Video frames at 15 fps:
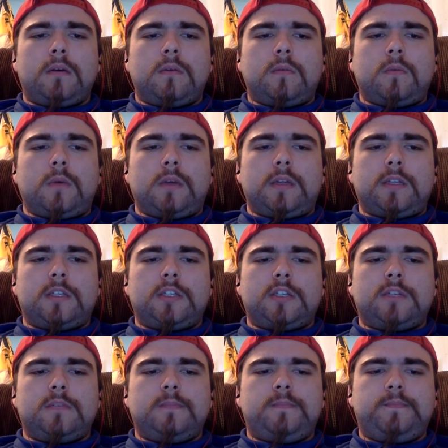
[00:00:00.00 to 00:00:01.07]

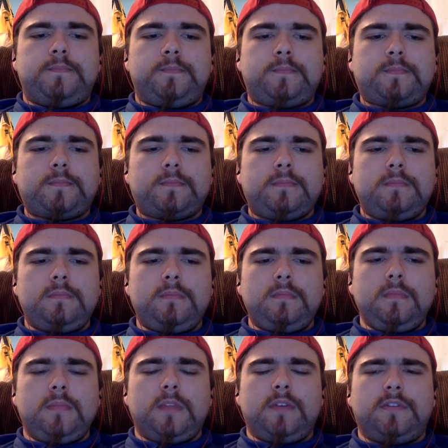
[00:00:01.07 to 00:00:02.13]
which,
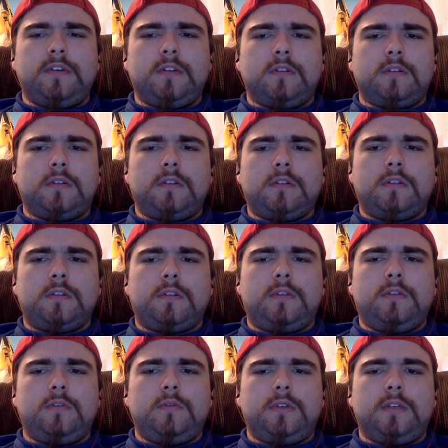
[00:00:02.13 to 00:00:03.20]
if you look
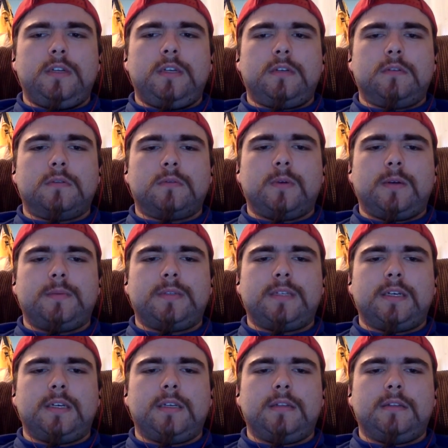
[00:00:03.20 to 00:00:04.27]
through the Nichols
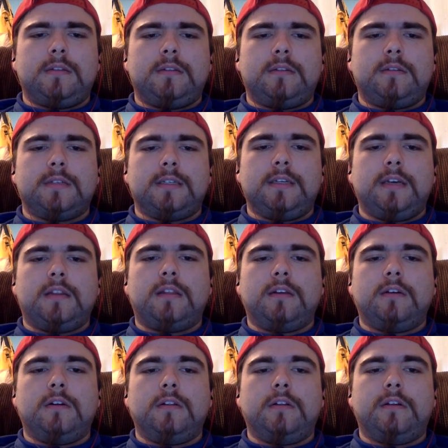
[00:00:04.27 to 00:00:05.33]
website, there's nothing
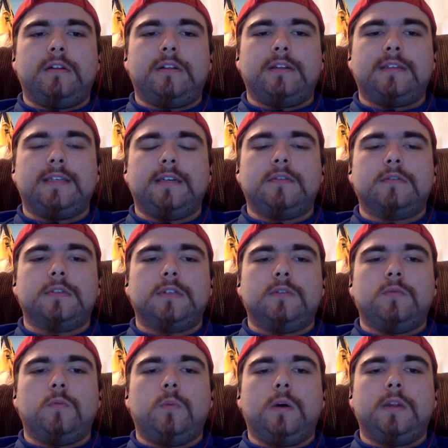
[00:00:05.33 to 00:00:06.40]
on there that tells you
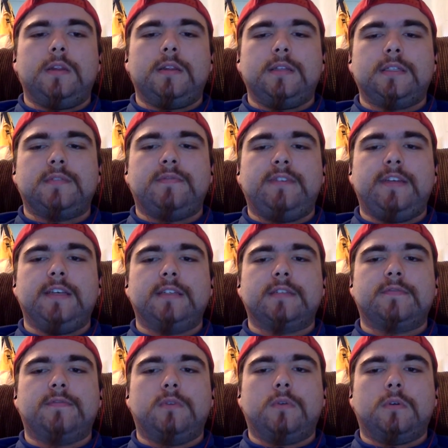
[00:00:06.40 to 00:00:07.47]
what this fee is
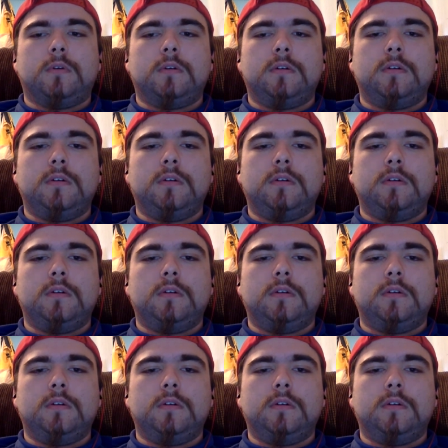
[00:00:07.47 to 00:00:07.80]
for.